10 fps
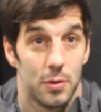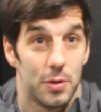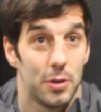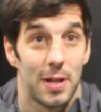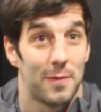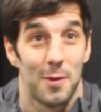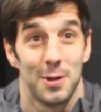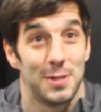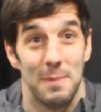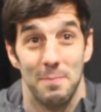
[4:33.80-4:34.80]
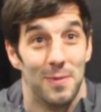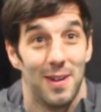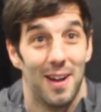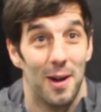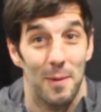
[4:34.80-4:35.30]
You'd have to ask him.
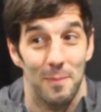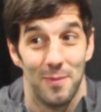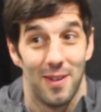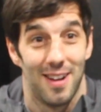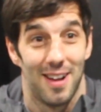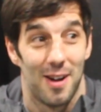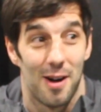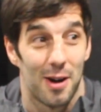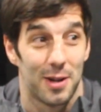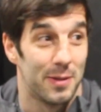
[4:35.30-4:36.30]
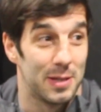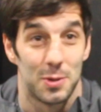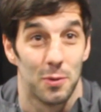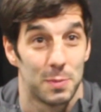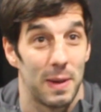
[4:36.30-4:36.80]
I can only
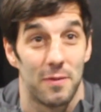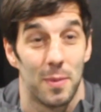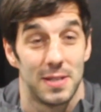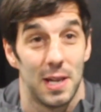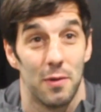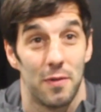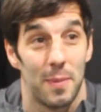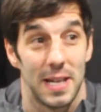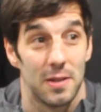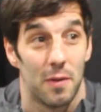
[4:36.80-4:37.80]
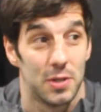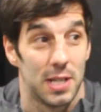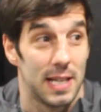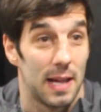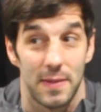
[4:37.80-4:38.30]
sort of speak for myself. I mean,
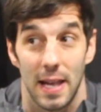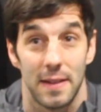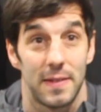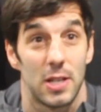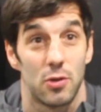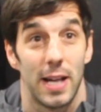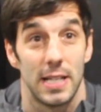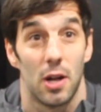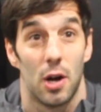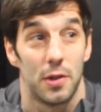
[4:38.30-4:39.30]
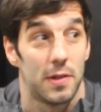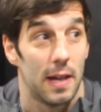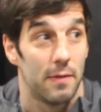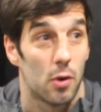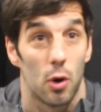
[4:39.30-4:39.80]
obviously they're training hard.
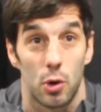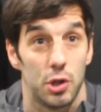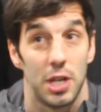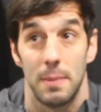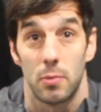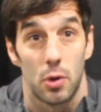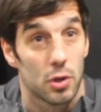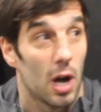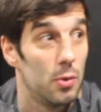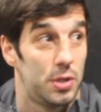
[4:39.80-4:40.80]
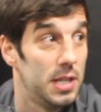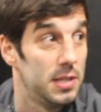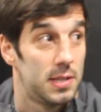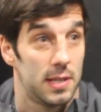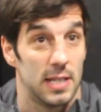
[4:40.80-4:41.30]
They've got a good gym, good
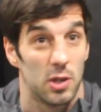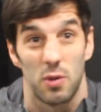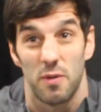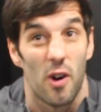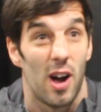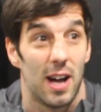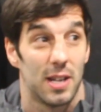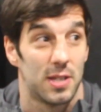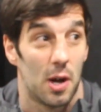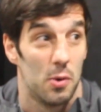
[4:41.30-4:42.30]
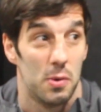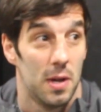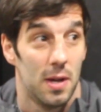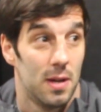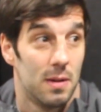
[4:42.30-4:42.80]
coaches. He's a good fighter. So
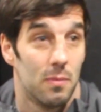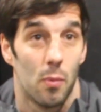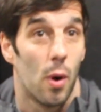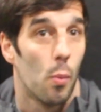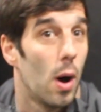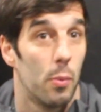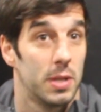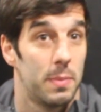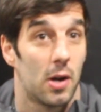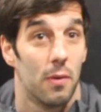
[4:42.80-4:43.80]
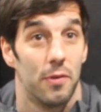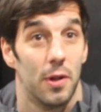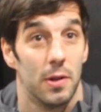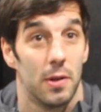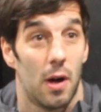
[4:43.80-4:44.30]
why wouldn't he be
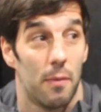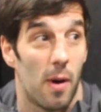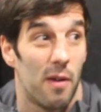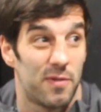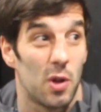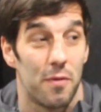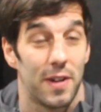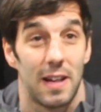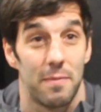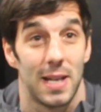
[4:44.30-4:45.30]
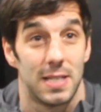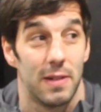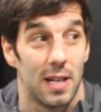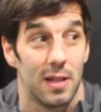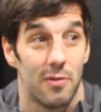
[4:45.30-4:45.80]
confident? I do think they've
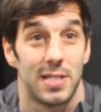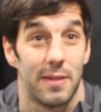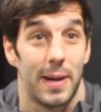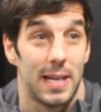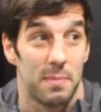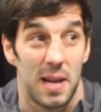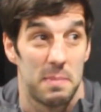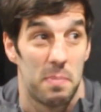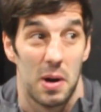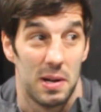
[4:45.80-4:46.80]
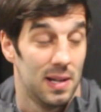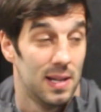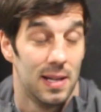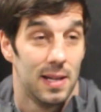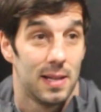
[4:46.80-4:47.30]
massively underestimated me, but
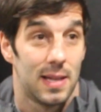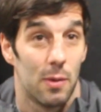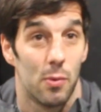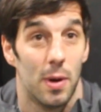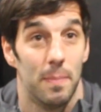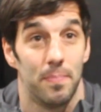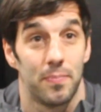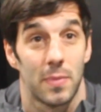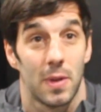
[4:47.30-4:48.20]
that will